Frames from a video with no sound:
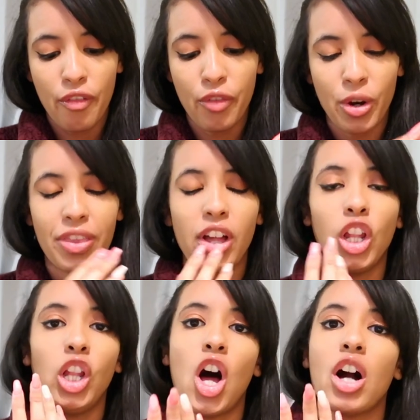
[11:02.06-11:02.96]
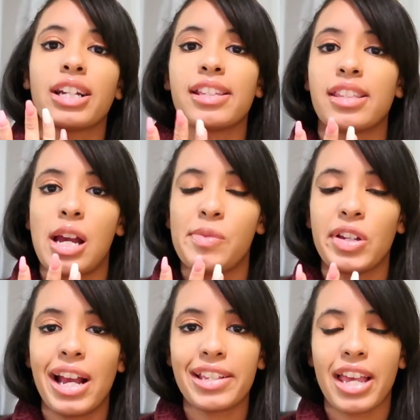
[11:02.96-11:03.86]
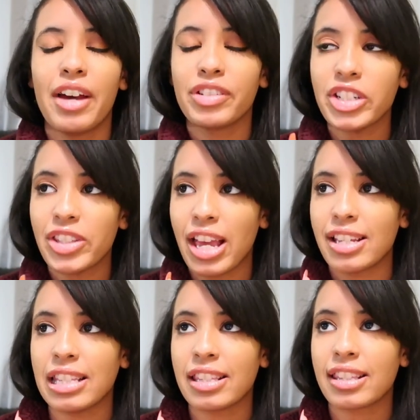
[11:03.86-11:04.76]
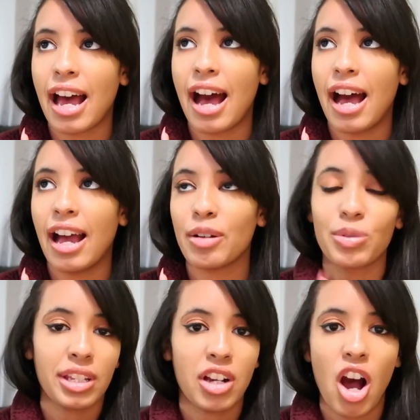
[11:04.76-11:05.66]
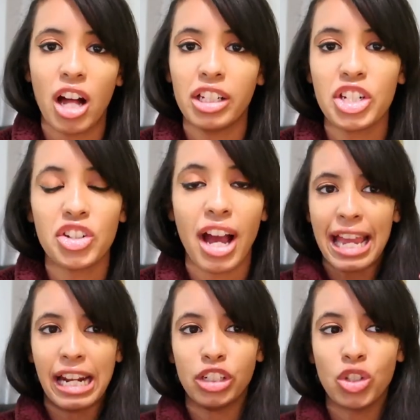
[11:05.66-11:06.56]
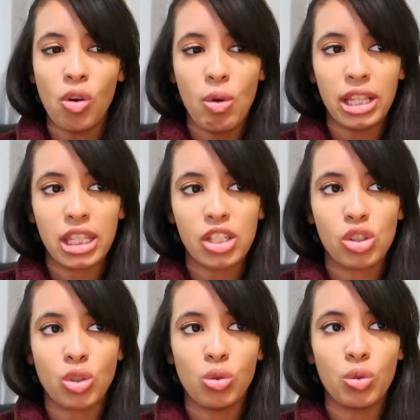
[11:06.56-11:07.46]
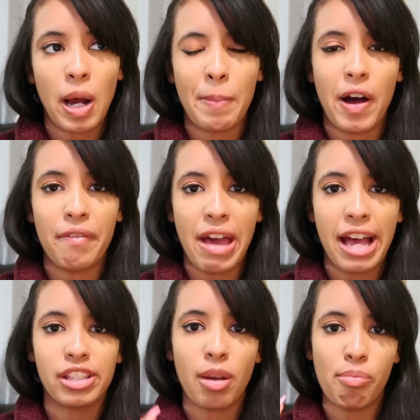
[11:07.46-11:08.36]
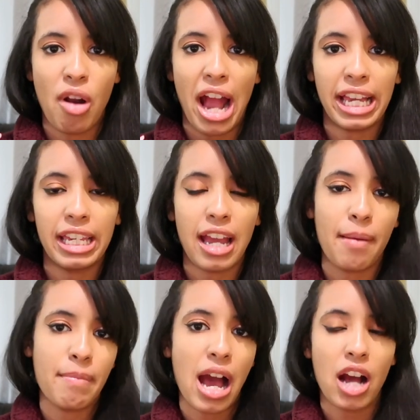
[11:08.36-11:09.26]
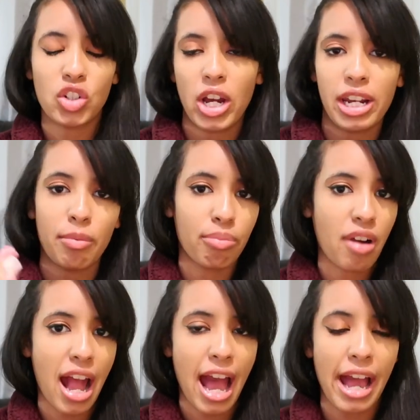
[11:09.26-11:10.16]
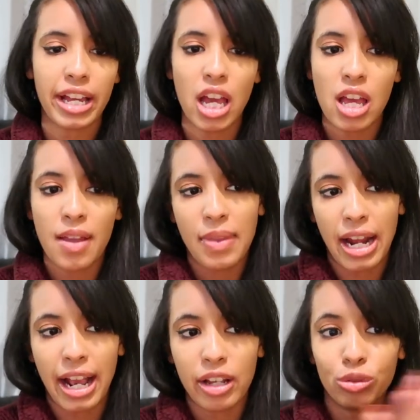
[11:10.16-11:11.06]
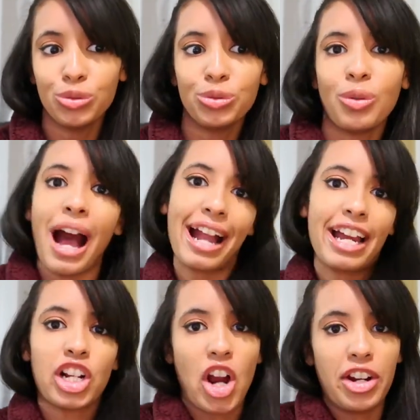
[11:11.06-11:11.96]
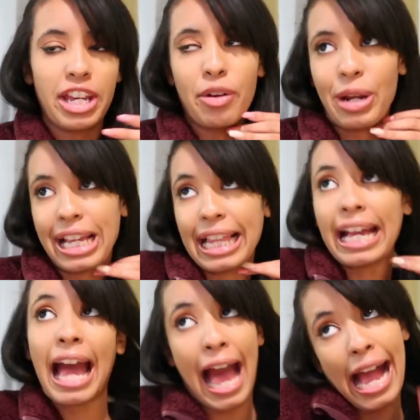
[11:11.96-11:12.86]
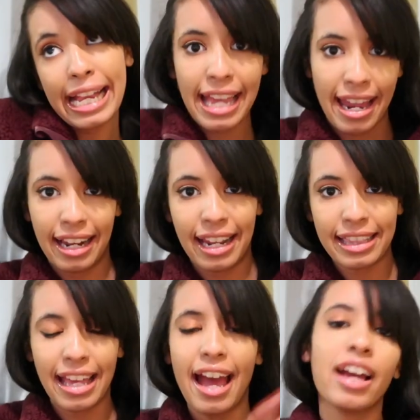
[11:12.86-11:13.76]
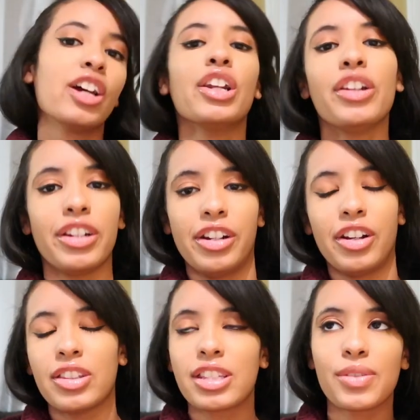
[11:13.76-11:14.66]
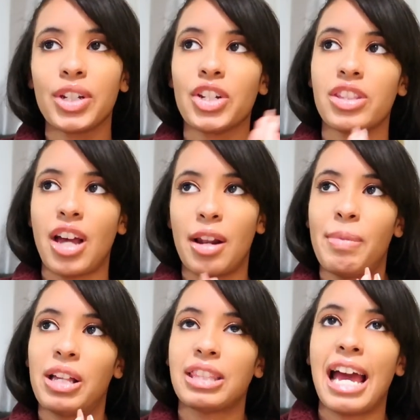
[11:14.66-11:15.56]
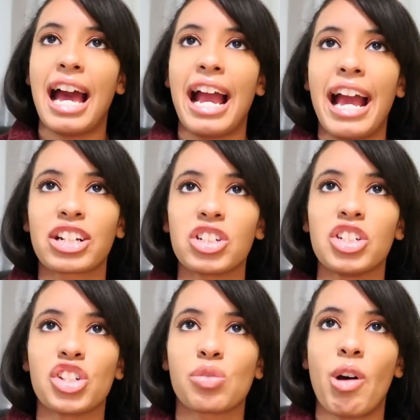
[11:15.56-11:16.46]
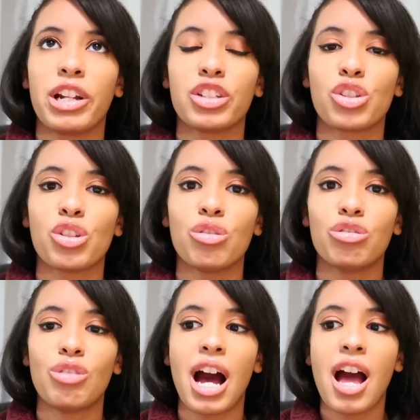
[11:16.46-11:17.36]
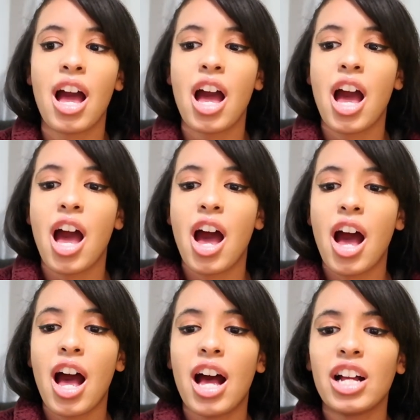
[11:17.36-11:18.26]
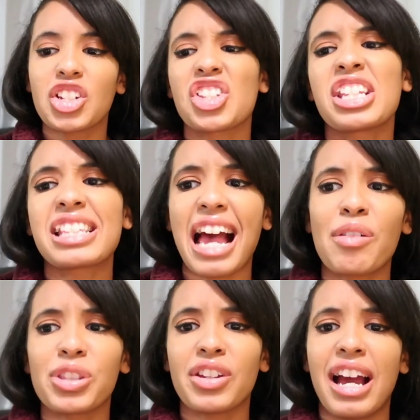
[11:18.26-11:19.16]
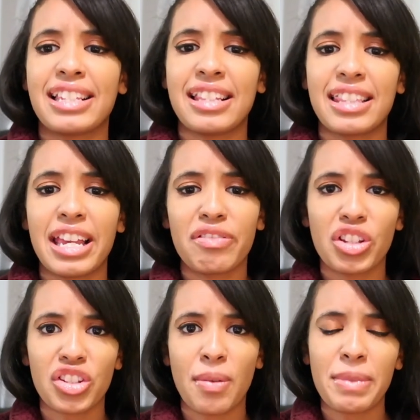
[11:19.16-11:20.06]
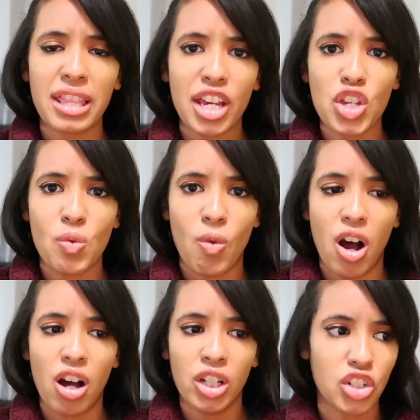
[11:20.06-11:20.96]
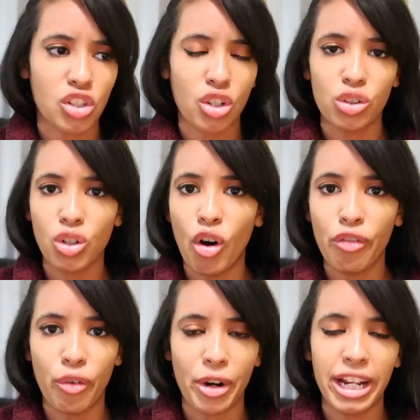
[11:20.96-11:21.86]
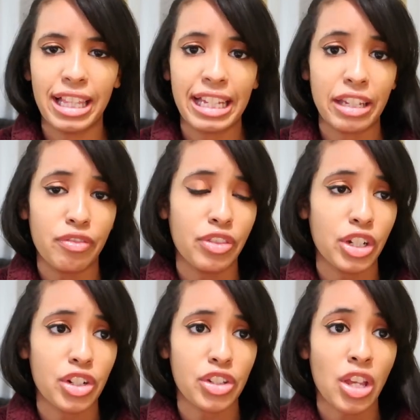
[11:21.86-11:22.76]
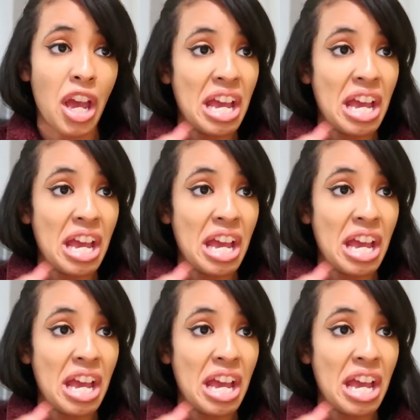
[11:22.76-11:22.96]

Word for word: for the longest time, you guys, ever since I was in college. And I don't want this to come off as braggy. I'm not trying to brag that I, ooh, I got a Cartier ring. Like, I got it like that. No, no, no. This video is not about that. I actually just wanted to just sit down with you guys and say if there's something that you want just go for it like if there's